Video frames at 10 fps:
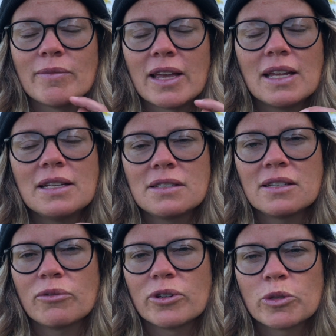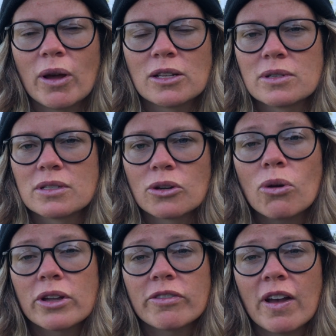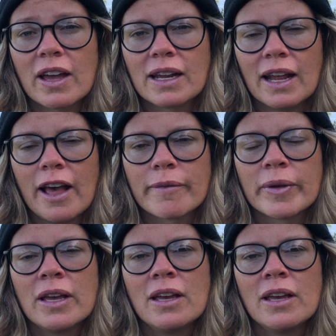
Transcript: my instant response was, Nicole, you're fine, get up.